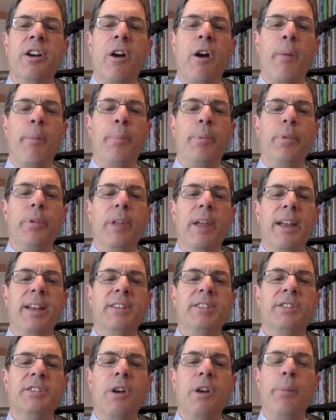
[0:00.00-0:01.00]
are
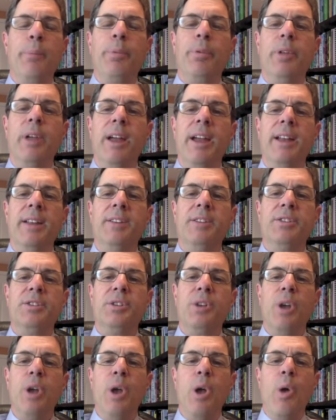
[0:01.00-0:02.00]
placed on
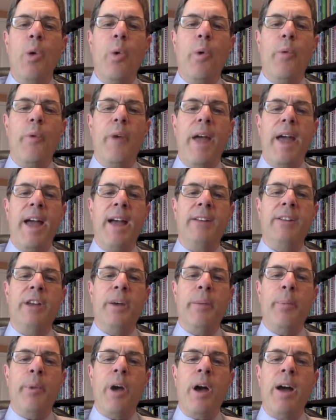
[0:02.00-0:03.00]
plates with
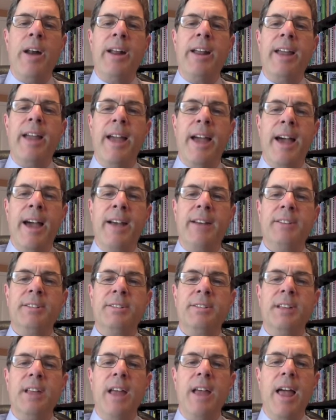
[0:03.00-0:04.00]
antibiotic
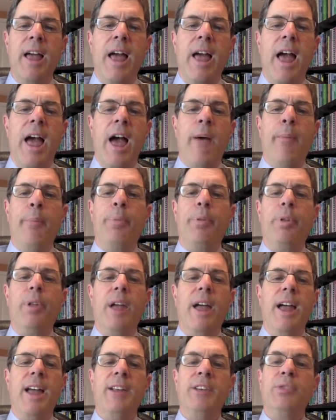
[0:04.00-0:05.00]
X and
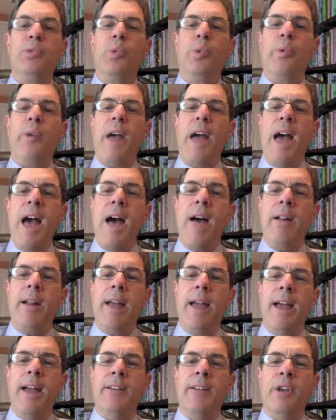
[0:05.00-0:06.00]
plants without
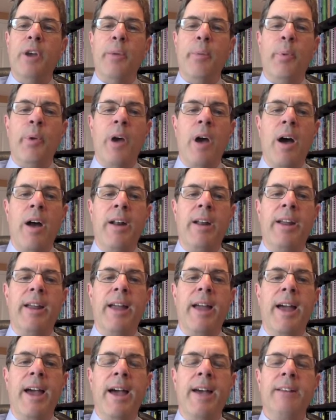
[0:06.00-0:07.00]
antibiotic
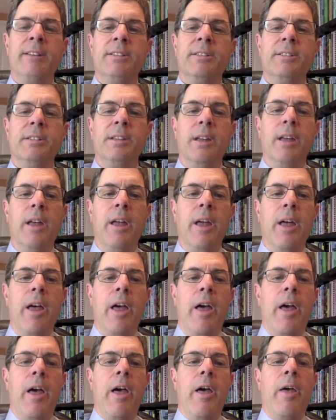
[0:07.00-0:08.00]
X,
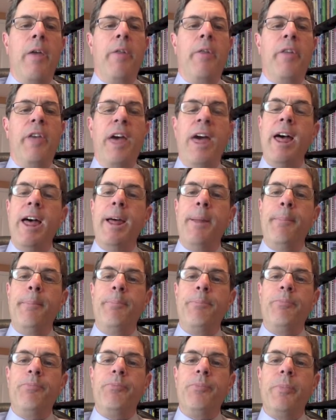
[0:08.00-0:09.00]

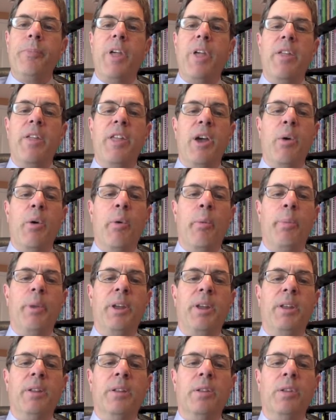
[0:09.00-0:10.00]
then there will
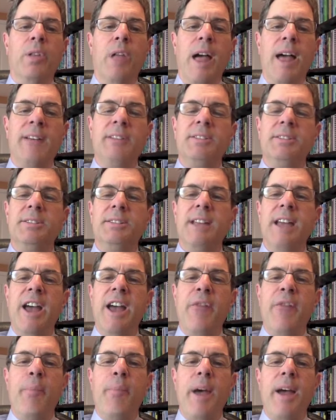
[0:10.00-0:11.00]
be less
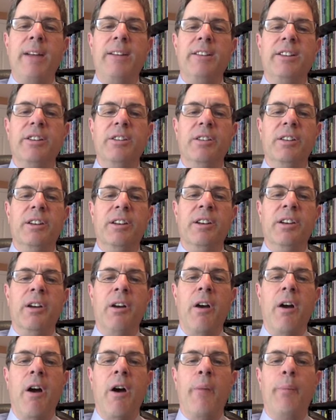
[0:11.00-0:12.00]
staph bacteria
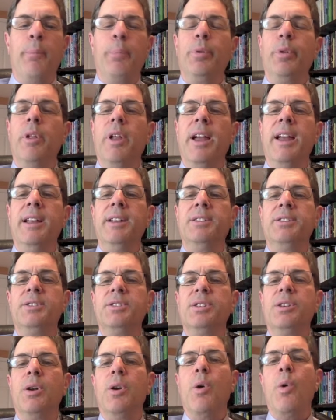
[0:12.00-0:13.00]
on
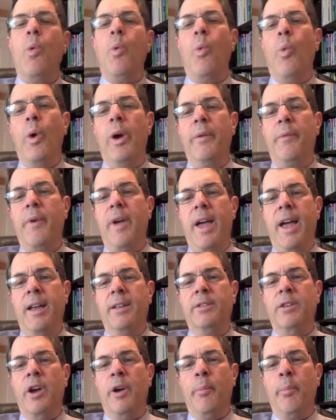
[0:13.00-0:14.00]
plates with
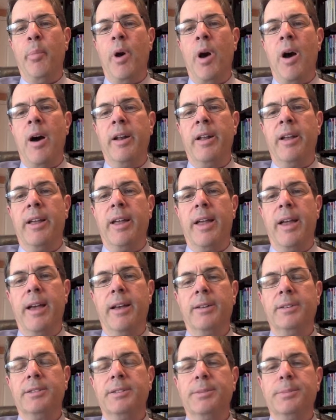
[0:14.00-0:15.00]
antibiotic
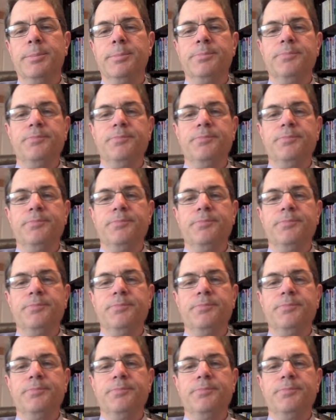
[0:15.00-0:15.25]
X.